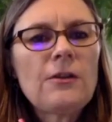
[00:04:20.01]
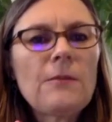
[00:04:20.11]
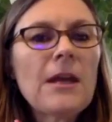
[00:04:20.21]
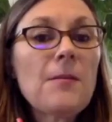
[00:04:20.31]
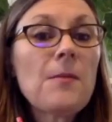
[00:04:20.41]
There are
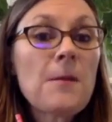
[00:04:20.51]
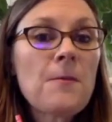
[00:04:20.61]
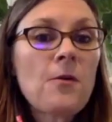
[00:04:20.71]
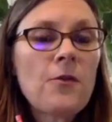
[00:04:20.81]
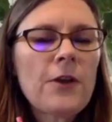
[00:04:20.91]
many
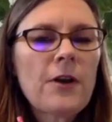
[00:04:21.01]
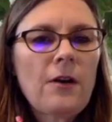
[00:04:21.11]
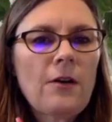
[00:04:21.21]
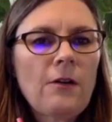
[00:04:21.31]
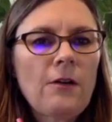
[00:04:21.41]
people that
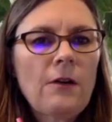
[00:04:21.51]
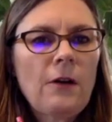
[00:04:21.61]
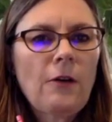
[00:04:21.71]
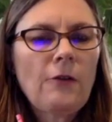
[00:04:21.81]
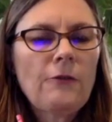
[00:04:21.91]
are
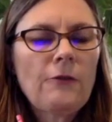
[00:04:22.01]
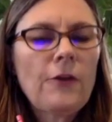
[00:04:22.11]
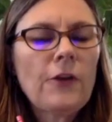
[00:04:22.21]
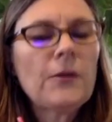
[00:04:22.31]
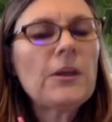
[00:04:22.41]

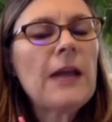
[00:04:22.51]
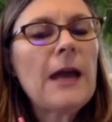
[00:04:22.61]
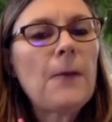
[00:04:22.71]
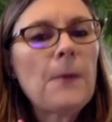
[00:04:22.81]
folks we can help.